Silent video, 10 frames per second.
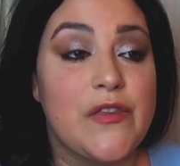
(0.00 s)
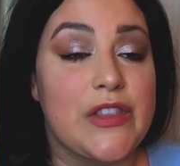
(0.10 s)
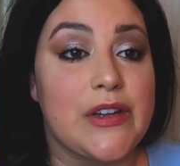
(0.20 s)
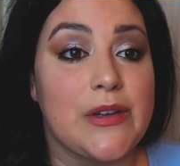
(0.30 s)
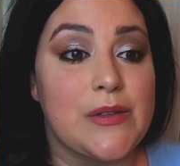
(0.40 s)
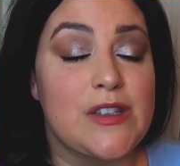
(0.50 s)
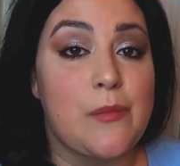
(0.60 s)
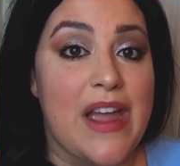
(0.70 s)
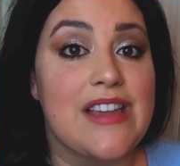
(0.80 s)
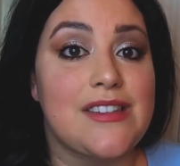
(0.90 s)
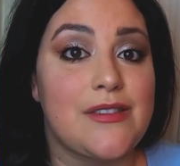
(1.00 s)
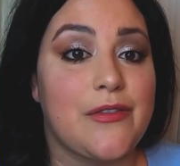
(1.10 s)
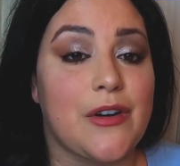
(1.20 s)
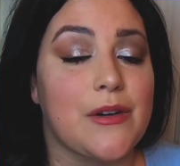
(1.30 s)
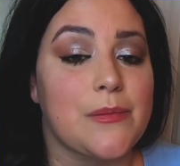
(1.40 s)
the space
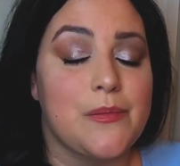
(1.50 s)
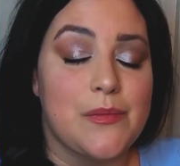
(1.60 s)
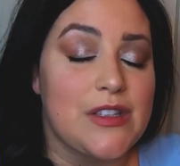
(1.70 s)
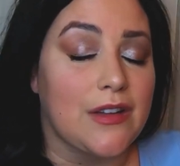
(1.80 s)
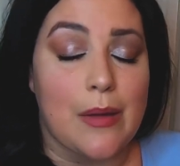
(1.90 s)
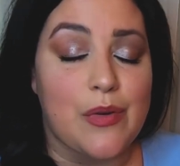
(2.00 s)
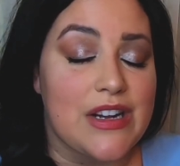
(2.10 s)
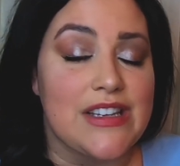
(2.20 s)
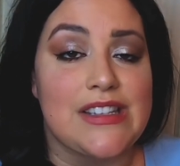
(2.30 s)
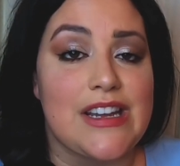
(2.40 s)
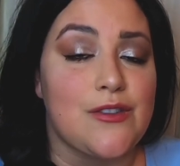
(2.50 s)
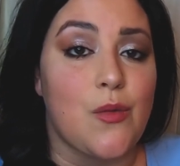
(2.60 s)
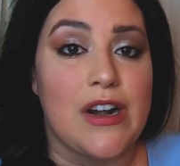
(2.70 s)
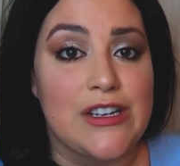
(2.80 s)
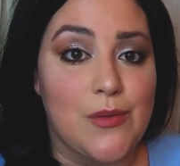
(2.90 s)
for celebrities in
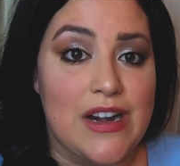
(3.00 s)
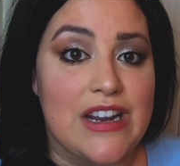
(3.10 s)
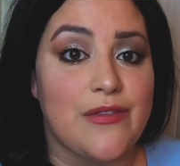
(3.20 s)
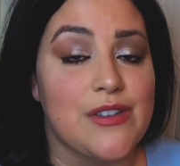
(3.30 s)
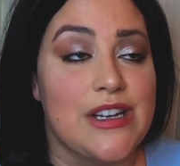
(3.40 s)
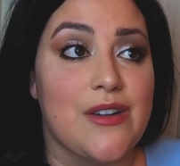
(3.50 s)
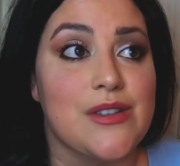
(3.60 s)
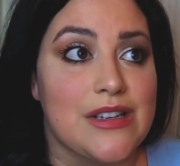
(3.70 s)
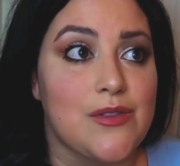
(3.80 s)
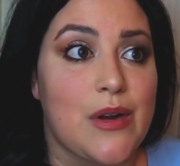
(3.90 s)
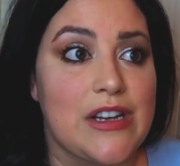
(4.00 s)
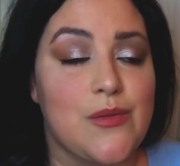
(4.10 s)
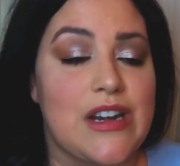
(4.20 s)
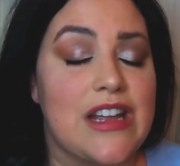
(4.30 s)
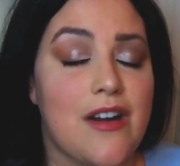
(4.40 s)
2020, for singers in
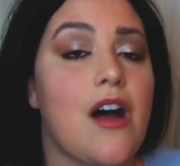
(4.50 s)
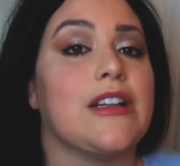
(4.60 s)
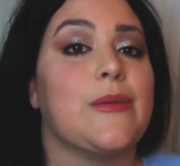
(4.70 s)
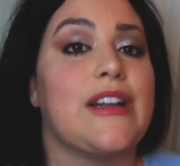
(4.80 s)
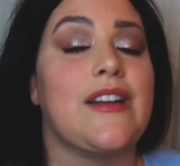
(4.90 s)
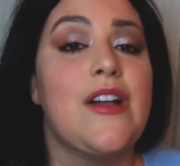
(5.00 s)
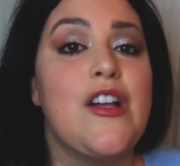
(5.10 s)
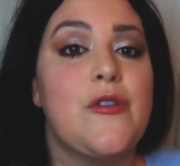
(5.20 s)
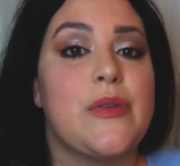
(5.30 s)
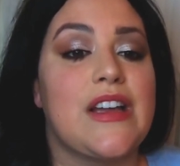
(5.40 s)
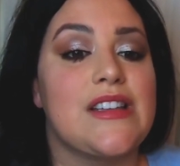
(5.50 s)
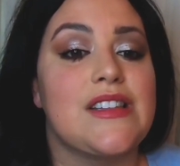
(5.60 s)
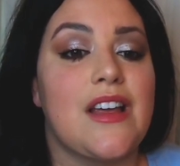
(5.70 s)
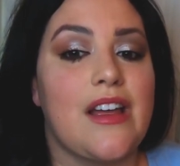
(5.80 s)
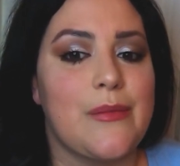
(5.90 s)
2020 in Hollywood,
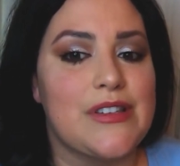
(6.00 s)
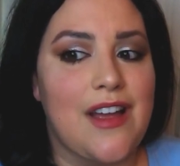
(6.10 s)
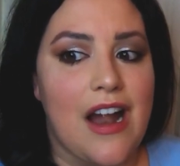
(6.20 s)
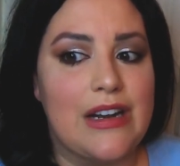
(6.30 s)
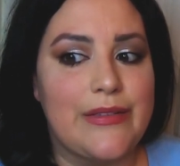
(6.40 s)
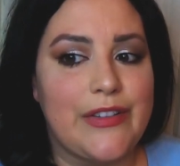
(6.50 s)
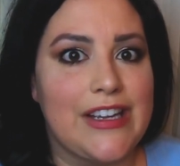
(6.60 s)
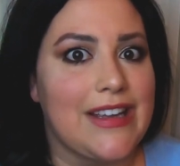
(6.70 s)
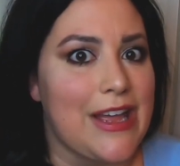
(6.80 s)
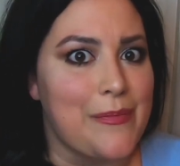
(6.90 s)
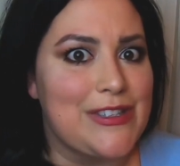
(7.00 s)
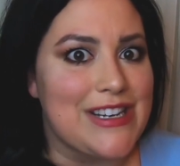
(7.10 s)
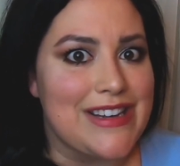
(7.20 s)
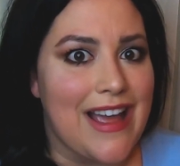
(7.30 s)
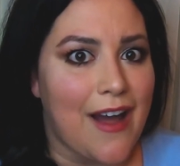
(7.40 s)
because it was kind of like
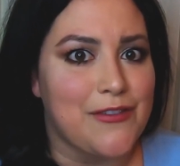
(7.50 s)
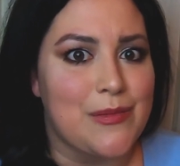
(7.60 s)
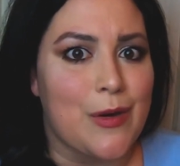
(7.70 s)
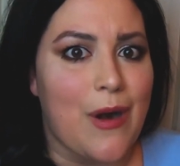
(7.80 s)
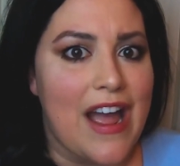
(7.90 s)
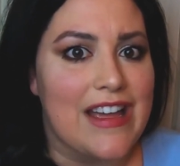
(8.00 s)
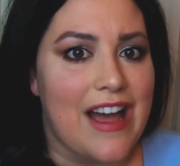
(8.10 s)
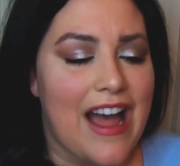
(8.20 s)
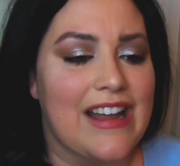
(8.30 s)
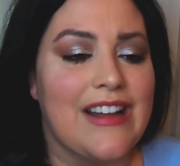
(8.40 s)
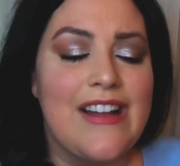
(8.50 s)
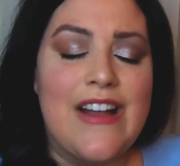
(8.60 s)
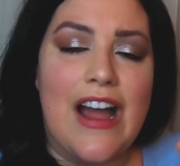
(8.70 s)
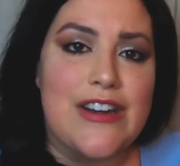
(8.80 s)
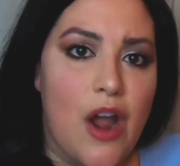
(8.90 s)
empty after Mariah.
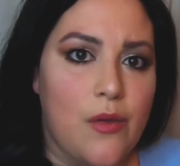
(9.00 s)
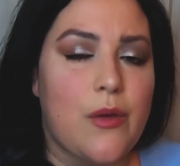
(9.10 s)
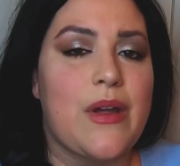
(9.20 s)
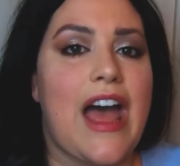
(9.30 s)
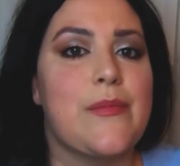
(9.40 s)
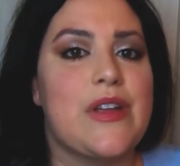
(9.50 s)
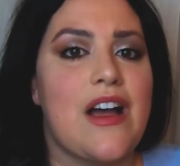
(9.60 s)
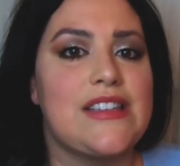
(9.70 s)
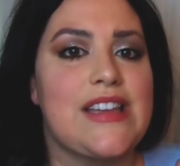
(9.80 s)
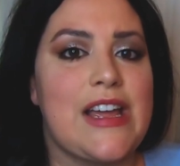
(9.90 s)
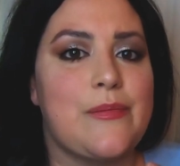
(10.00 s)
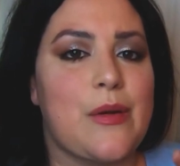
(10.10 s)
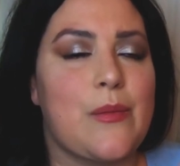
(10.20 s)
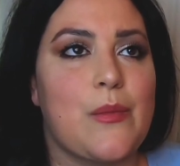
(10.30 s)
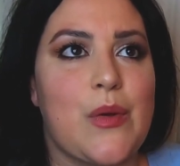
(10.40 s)
I know that we had Beyonce,
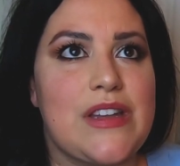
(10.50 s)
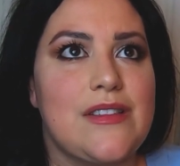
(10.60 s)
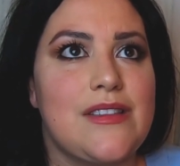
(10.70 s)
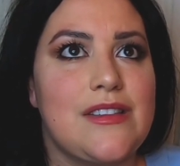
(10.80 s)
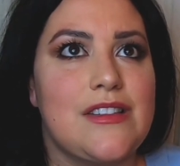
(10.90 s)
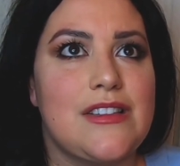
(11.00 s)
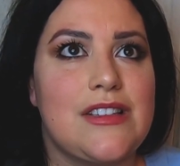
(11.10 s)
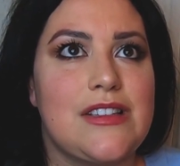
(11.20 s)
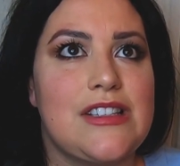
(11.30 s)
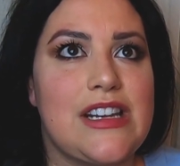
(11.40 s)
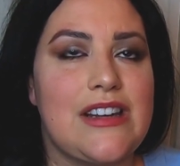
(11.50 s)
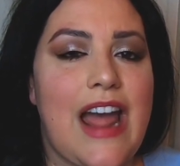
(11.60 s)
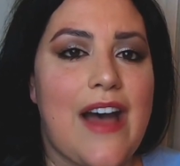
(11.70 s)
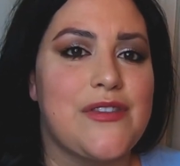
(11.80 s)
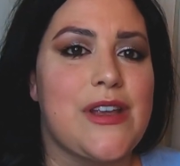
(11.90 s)
but we didn't
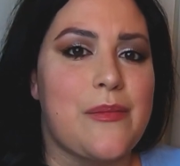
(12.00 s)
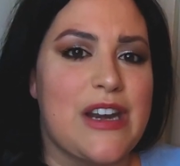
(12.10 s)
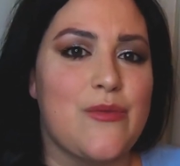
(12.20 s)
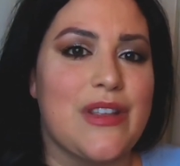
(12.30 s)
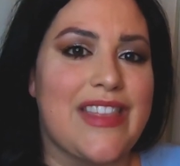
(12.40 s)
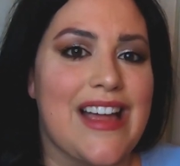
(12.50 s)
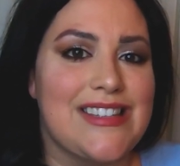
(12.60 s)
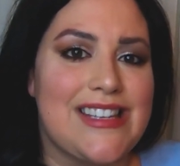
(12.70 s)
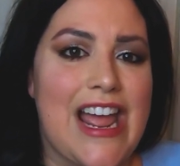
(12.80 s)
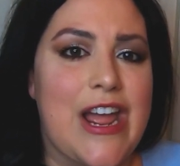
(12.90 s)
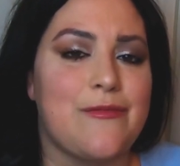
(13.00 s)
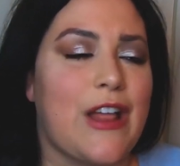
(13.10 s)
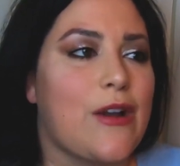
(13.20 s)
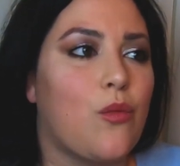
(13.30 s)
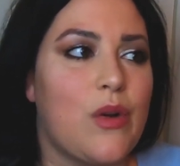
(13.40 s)
have somebody with that same
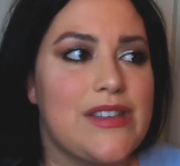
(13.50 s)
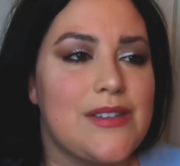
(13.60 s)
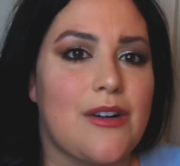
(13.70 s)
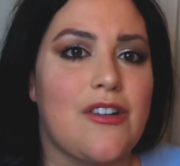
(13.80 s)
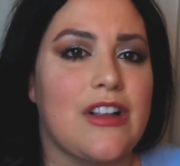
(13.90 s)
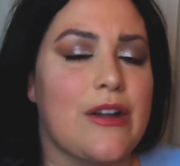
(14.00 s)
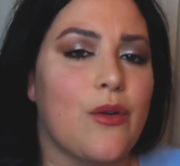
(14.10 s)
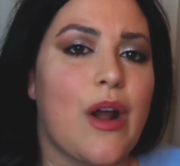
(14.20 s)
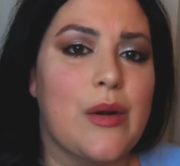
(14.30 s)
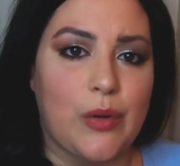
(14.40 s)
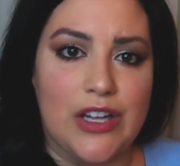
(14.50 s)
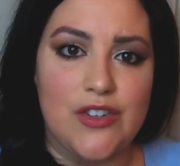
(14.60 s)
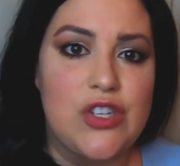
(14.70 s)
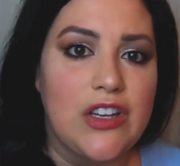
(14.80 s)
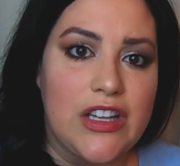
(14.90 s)
like whistle, incredible
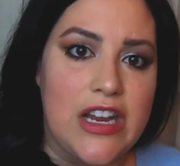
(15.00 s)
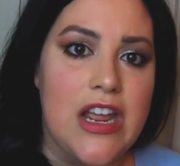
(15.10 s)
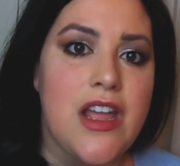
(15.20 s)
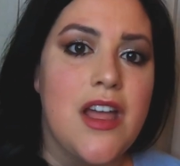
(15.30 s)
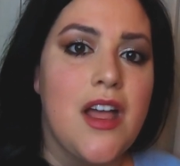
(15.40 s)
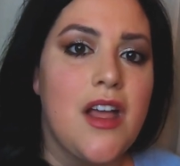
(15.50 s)
agility